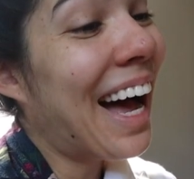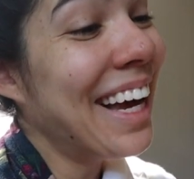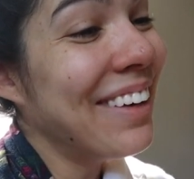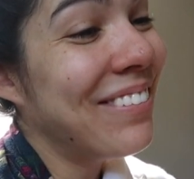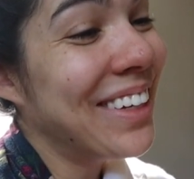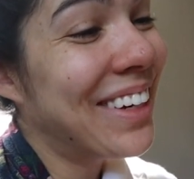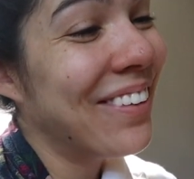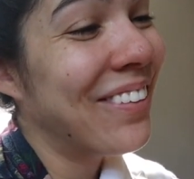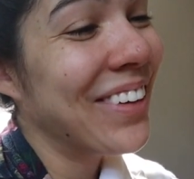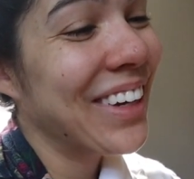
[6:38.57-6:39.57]
Hi,
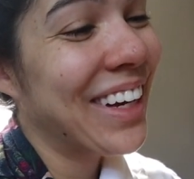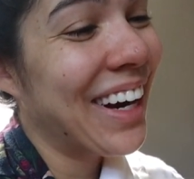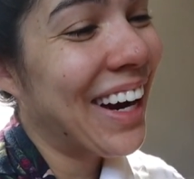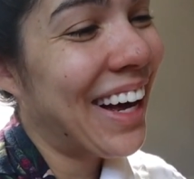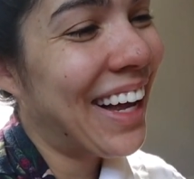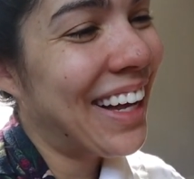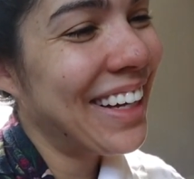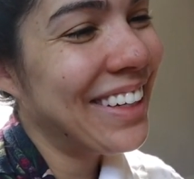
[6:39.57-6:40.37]
beautiful girl.